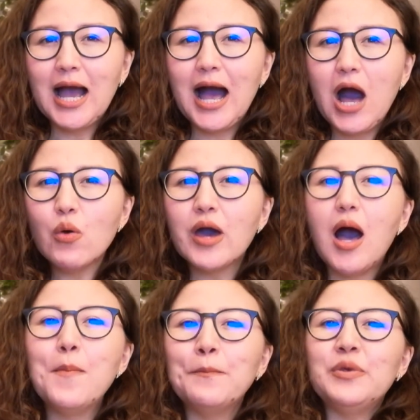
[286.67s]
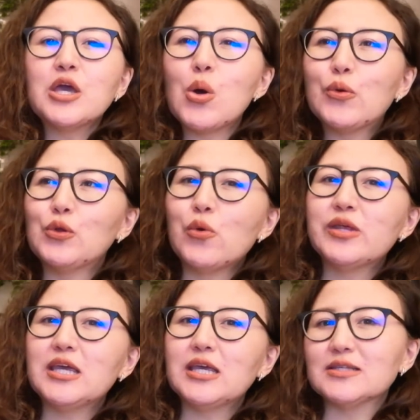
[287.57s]
How come Bigo
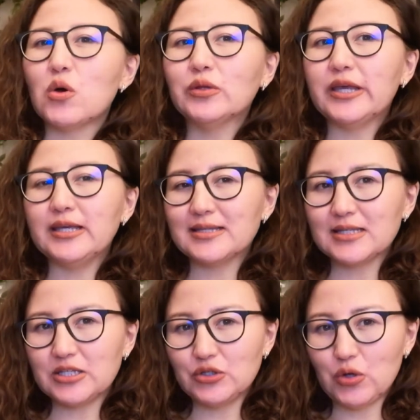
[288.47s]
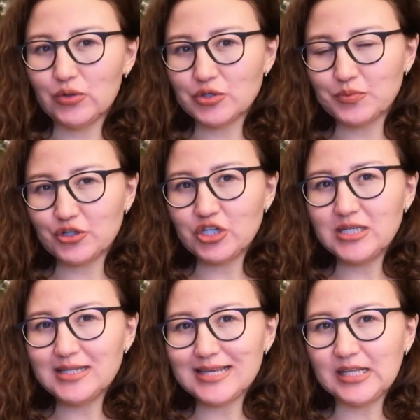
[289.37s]
clothing is only $60 per
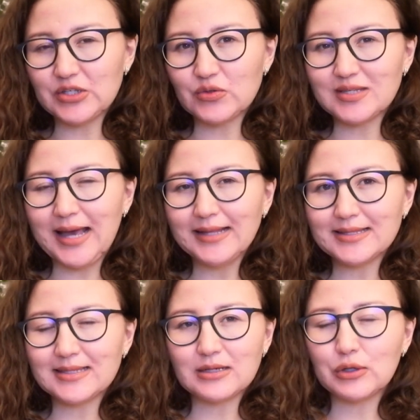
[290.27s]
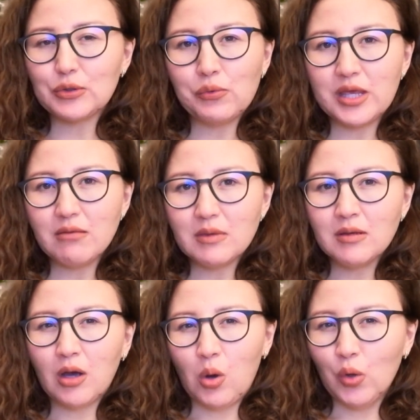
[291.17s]
jeans and Suzette's uh, clothing,
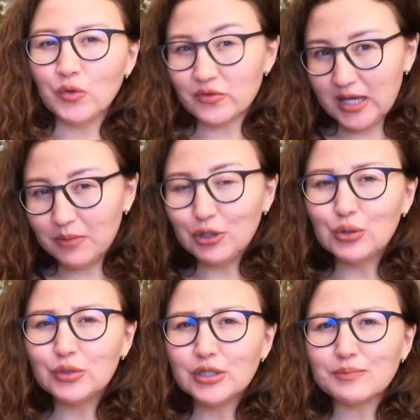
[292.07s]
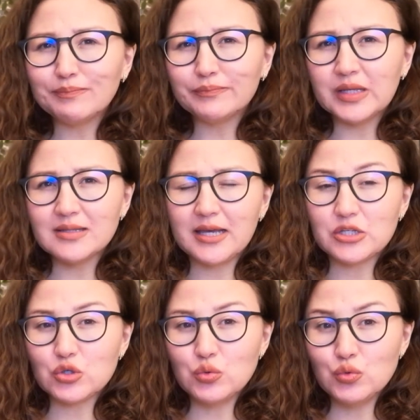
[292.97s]
also denim included, is like
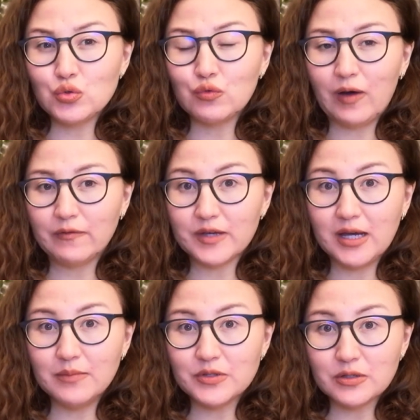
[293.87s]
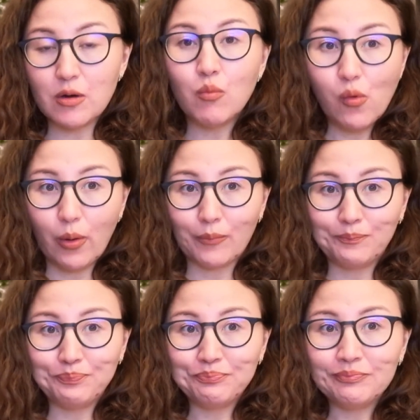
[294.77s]
two to five times uh, more?
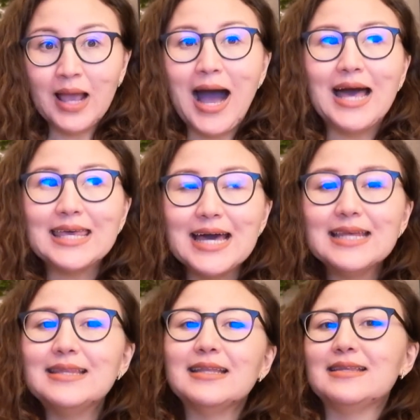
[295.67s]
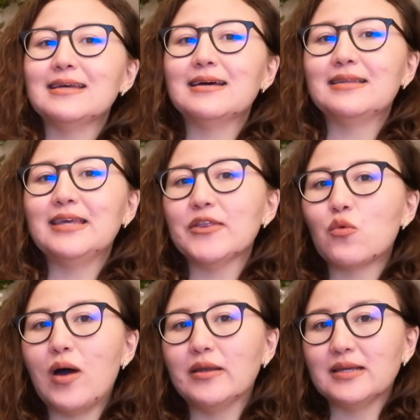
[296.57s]
I get it that uh, the other
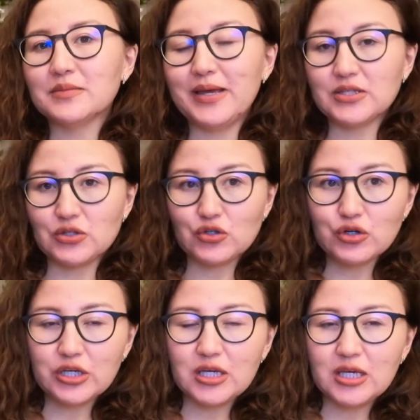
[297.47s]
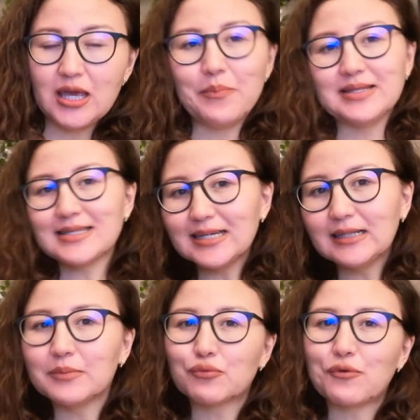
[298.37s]
one is based in Turkey, but still,
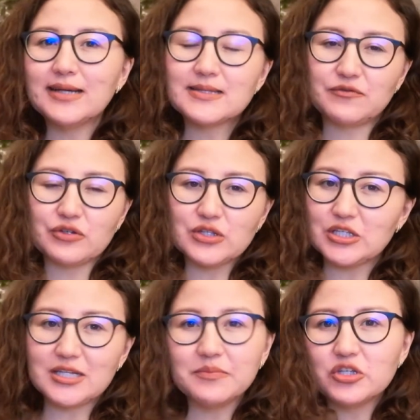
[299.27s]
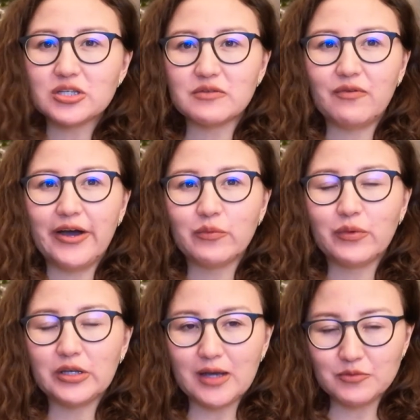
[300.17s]
the price difference cannot be justified
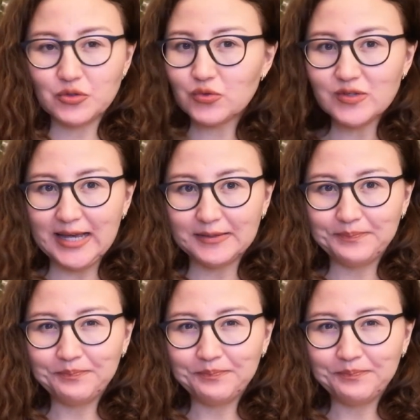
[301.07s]
when it comes to Suzette.